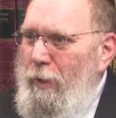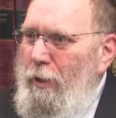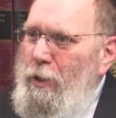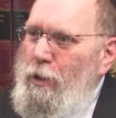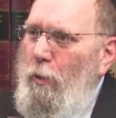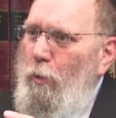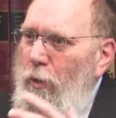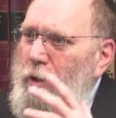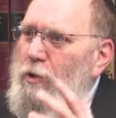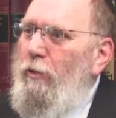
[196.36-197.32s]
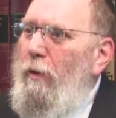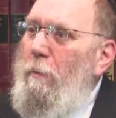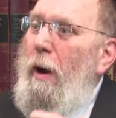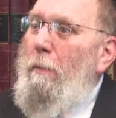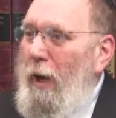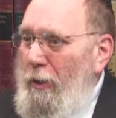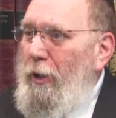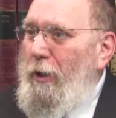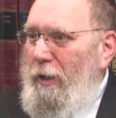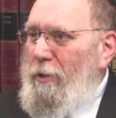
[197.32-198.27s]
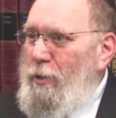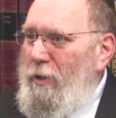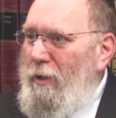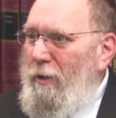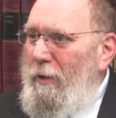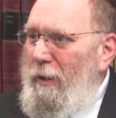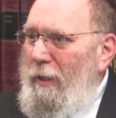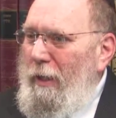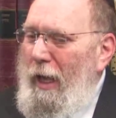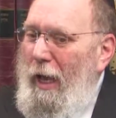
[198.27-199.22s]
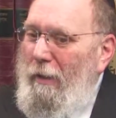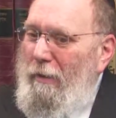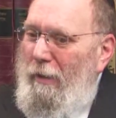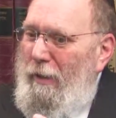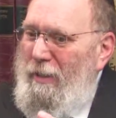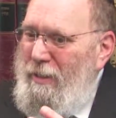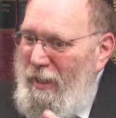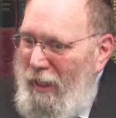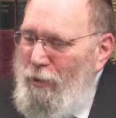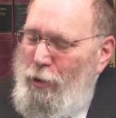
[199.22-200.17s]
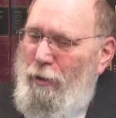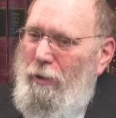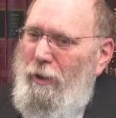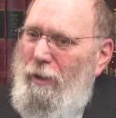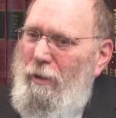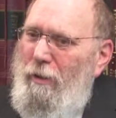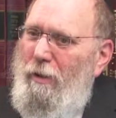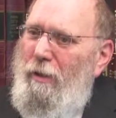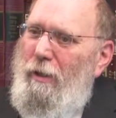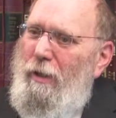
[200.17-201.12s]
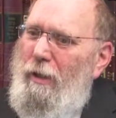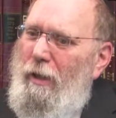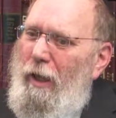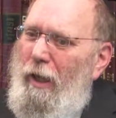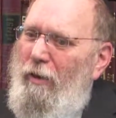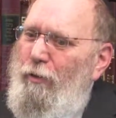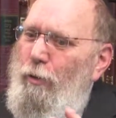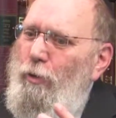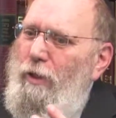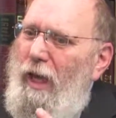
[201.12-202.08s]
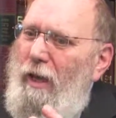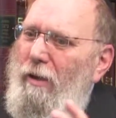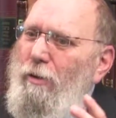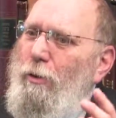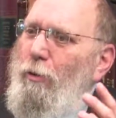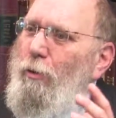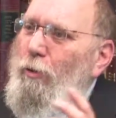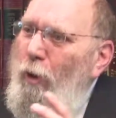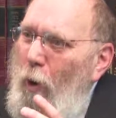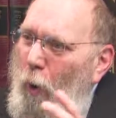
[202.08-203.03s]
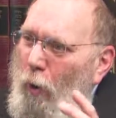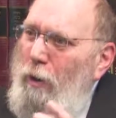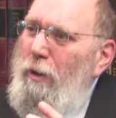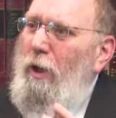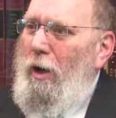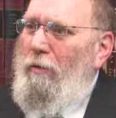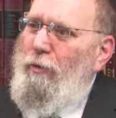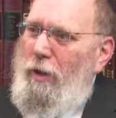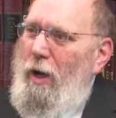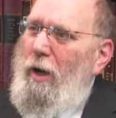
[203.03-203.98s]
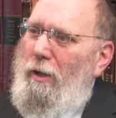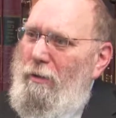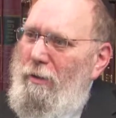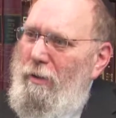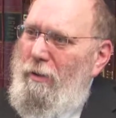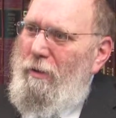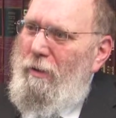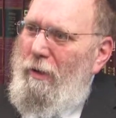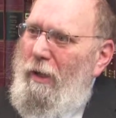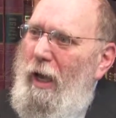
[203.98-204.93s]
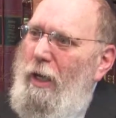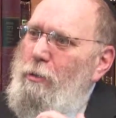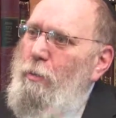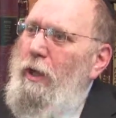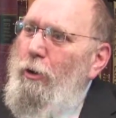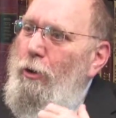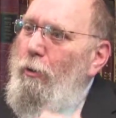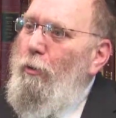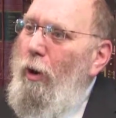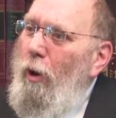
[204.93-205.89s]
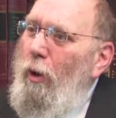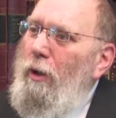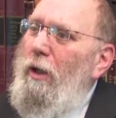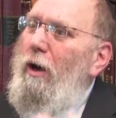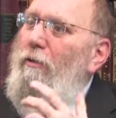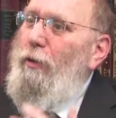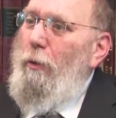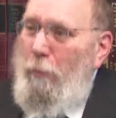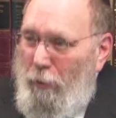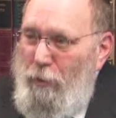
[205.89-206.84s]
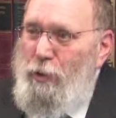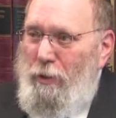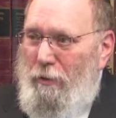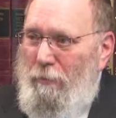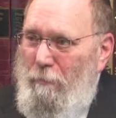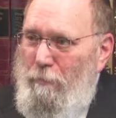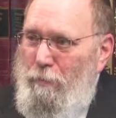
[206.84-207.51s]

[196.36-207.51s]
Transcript: These are words from Maimonides. And essentially, if you take the role of God as being the role of the person,